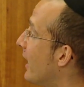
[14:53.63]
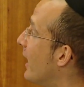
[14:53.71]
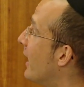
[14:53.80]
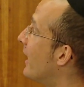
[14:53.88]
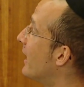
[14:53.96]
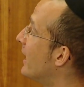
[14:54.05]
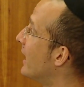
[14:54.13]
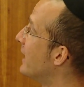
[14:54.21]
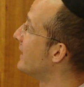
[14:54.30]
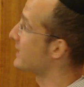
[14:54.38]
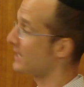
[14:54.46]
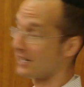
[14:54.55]

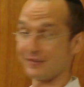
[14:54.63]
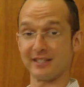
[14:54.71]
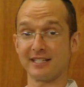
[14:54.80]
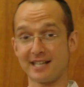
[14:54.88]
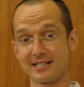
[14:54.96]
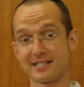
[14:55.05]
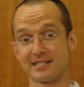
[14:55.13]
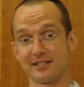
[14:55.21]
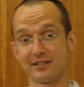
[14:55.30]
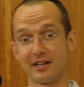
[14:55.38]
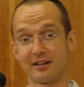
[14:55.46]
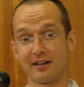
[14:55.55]
And that's kind of it. The test is
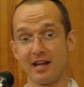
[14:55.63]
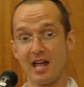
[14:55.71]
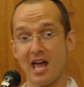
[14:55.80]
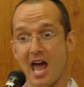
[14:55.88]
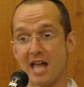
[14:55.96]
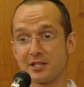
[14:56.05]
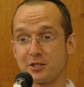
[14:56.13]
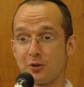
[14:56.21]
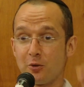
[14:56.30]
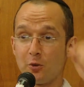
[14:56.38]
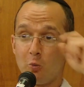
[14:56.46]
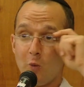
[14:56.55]
still there. And
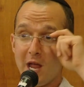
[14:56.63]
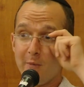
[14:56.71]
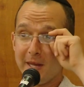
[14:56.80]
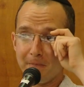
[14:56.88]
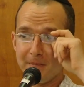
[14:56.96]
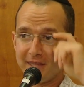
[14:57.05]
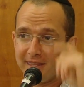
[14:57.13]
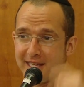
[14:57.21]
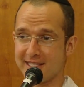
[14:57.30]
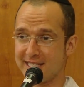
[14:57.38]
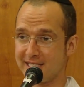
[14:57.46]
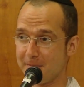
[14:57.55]
so the way we implement
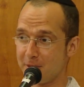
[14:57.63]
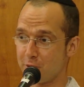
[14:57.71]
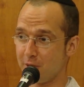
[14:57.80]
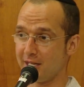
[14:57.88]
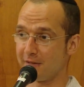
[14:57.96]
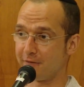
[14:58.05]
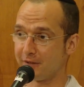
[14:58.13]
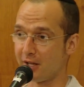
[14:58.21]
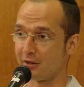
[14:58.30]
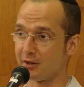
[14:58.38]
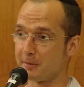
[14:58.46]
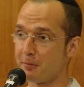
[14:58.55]
this, it's a bit tricky in
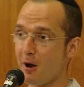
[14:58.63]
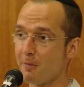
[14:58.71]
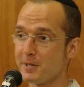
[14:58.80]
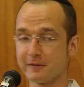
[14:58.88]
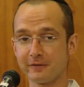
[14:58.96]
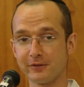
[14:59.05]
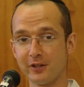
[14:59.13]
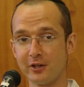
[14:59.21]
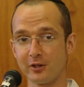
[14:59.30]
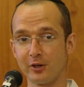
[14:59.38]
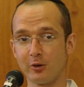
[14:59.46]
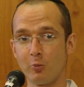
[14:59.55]
Flutter. The problem is in
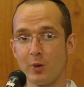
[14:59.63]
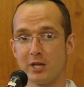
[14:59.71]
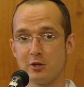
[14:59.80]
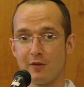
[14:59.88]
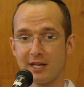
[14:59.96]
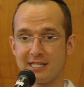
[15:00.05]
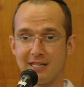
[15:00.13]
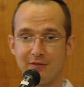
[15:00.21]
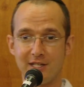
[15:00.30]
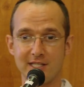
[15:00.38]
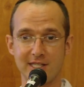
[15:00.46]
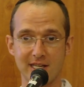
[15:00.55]
Flutter, when you have
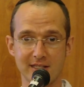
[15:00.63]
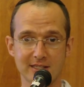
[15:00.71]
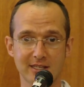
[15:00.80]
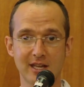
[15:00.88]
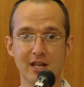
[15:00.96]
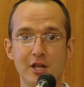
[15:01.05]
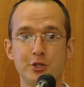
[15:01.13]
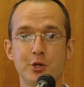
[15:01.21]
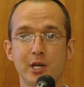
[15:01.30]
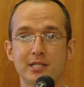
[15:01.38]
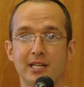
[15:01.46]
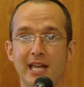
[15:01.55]
activity states, so
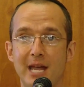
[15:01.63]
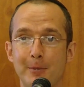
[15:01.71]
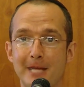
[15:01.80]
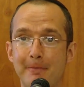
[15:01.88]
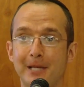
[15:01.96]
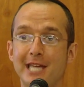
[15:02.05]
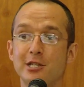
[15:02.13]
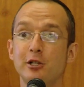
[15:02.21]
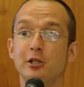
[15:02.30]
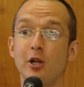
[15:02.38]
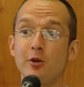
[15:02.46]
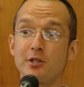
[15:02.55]
you could say, hey, when the application
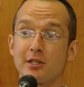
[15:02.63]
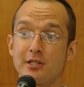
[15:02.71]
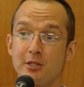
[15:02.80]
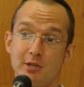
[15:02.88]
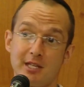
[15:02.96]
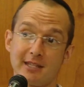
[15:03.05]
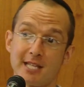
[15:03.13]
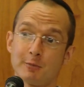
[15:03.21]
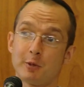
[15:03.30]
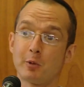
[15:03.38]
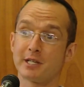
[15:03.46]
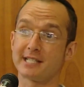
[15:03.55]
closes, you think that's
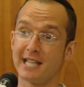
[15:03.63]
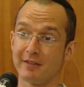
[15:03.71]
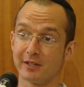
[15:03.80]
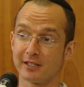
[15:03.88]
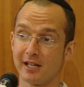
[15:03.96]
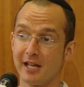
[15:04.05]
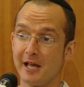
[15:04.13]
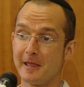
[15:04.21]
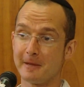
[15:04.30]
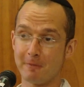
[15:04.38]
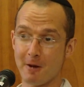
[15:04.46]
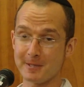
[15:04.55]
when you want to save it.
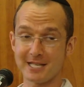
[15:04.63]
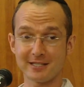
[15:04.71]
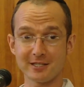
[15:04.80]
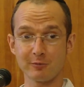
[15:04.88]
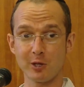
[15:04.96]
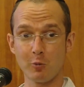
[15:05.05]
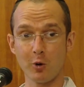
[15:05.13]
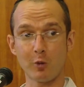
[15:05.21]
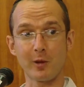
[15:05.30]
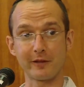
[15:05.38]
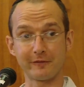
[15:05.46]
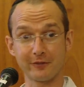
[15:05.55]
The problem is that doesn't really
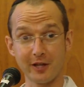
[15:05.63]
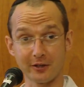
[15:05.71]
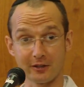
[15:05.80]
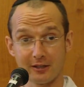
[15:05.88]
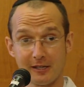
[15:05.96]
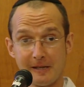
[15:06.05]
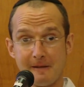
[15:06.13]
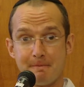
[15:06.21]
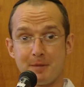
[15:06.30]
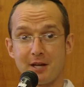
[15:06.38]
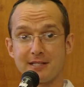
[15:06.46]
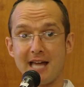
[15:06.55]
work well in Flutter,
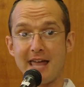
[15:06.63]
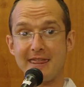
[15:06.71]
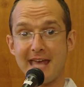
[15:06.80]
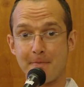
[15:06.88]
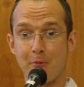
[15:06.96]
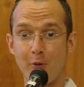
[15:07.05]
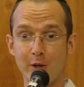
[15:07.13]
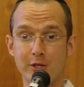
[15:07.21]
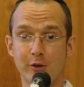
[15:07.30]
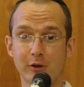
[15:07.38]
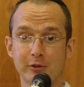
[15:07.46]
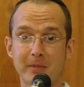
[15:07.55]
because at that point,
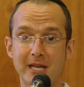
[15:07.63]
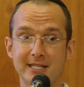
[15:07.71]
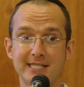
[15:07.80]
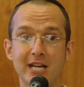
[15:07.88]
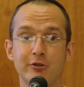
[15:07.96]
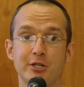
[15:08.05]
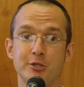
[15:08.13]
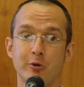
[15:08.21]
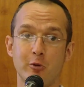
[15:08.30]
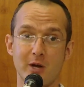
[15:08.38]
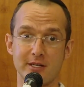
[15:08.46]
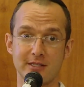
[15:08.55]
you can only make a synchronous
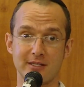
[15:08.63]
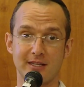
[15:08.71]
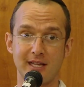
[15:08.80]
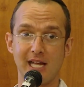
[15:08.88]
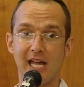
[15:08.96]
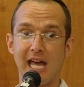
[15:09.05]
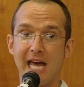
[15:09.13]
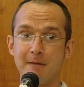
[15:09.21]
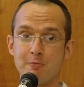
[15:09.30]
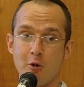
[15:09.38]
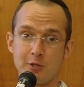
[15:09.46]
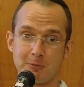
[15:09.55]
request.
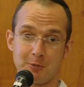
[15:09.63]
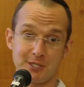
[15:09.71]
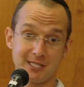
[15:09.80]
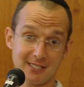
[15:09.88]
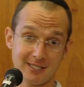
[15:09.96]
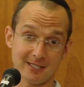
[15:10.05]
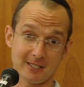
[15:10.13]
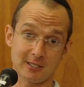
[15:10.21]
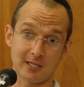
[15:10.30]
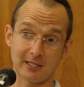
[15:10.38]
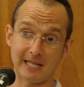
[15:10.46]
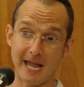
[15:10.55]
and most
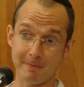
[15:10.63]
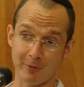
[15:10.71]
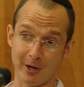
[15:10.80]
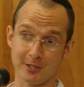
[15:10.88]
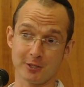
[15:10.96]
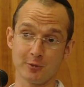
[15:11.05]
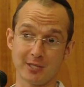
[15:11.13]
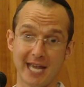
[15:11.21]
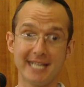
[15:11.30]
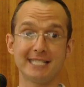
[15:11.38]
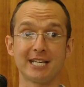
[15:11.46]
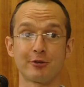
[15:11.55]
persistence libraries use
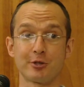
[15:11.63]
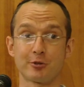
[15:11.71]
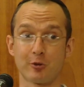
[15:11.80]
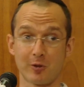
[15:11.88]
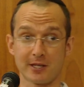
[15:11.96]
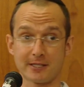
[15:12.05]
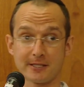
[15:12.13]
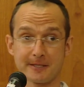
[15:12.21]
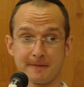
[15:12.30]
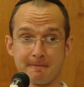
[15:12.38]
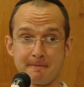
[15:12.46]
asynchronous requests.